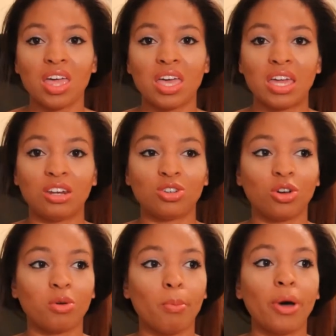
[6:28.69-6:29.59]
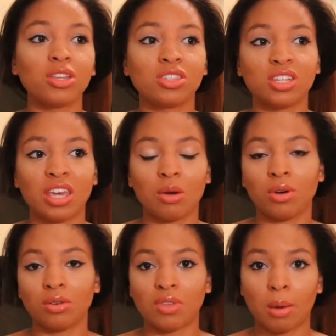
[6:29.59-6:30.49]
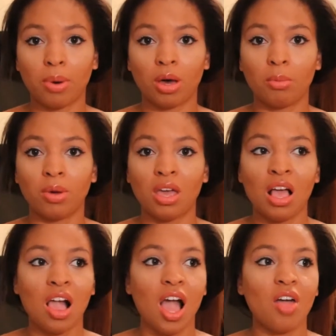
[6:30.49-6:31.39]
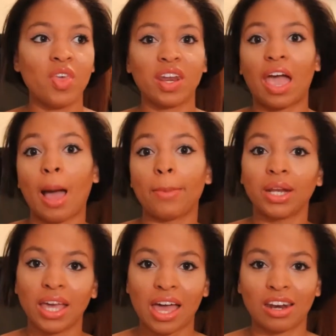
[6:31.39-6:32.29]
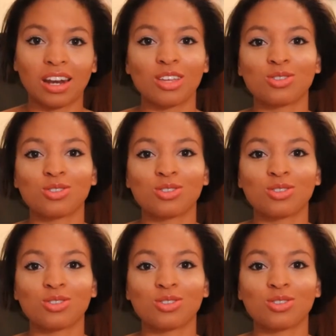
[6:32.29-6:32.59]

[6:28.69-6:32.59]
and it took months to get rid of that bump, and then it happened again.